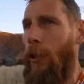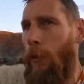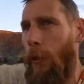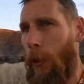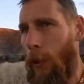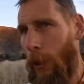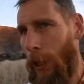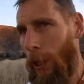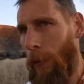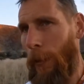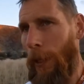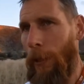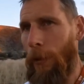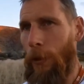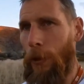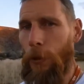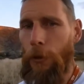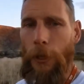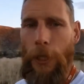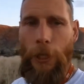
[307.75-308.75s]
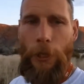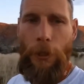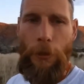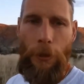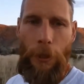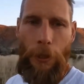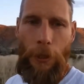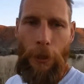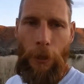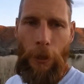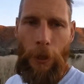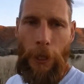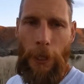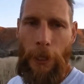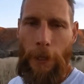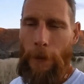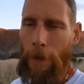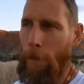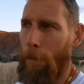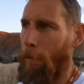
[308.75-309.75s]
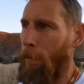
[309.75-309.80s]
We got in about three, three thirty.